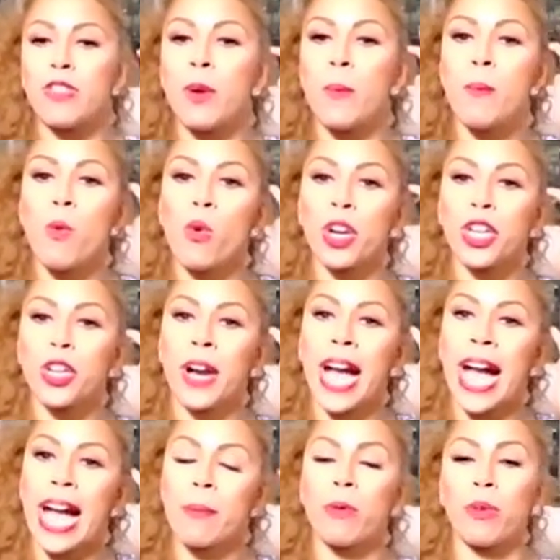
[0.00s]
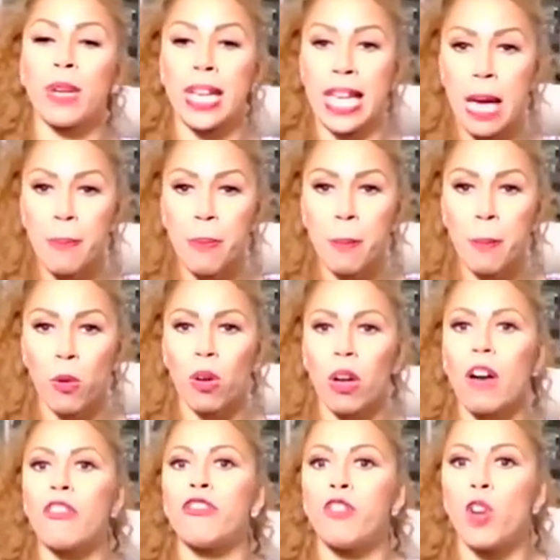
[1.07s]
the more you're able and capable
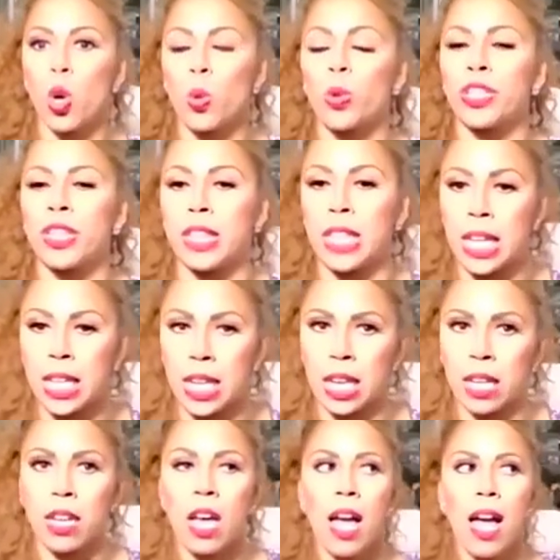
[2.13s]
of forward thinking.